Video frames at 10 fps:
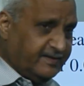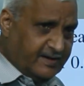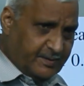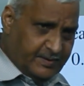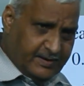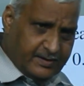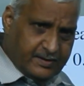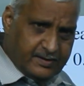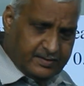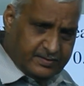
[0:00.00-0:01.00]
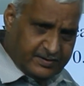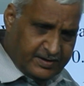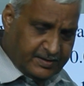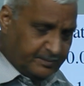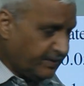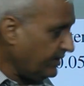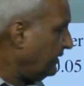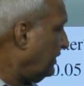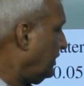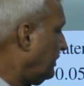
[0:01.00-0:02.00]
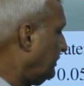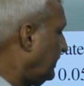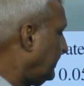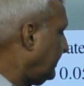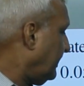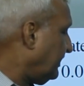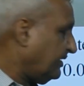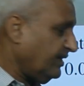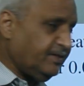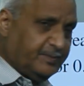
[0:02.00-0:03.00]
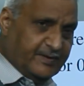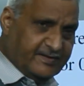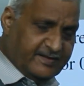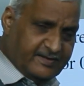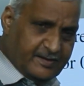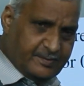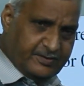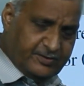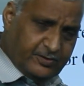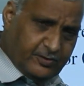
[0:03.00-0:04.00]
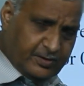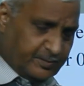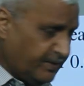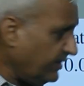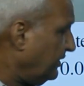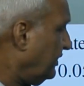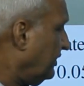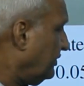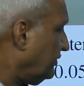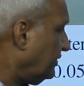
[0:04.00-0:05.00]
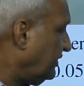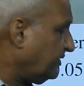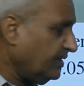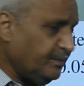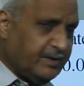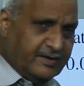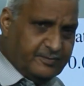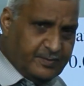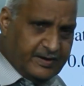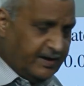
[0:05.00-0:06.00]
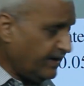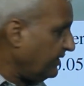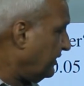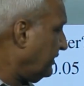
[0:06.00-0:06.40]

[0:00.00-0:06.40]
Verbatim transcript: is having 3 number, but here 10th place is having 0 number. So, this number is bigger.